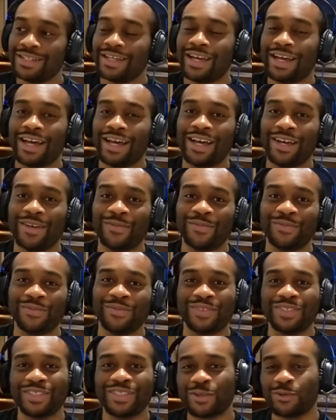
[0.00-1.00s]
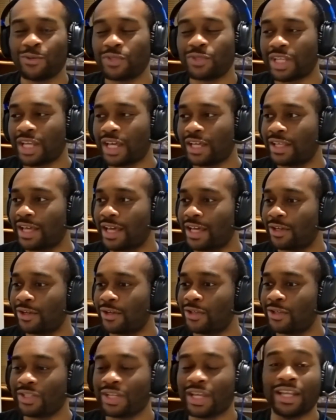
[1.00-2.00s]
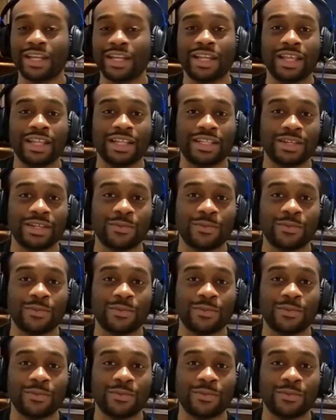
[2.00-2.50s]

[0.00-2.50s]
Um, so we'll see how that goes. It, it's, hey, a,